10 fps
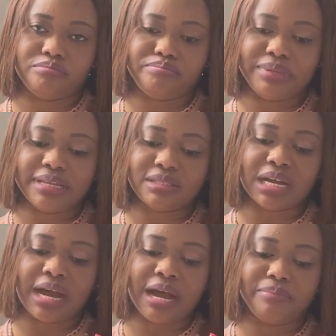base
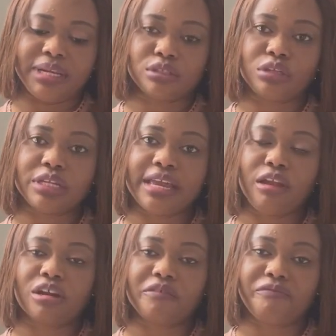our happiness on a lot of